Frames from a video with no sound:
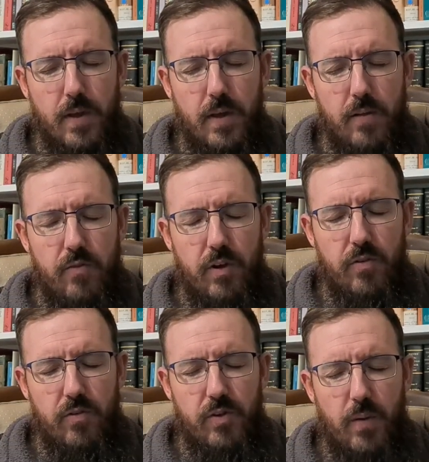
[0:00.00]
In
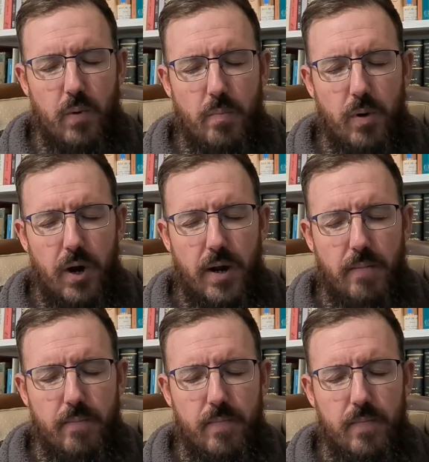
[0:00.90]
Jesus' name we pray.
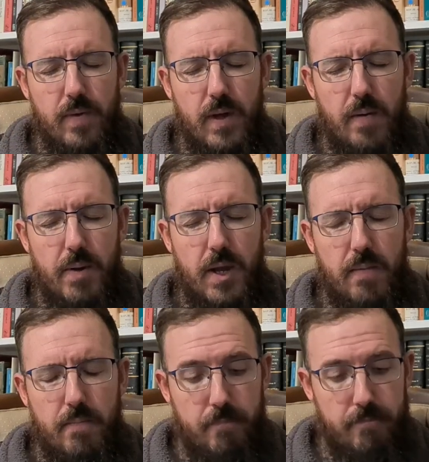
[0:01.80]
Amen.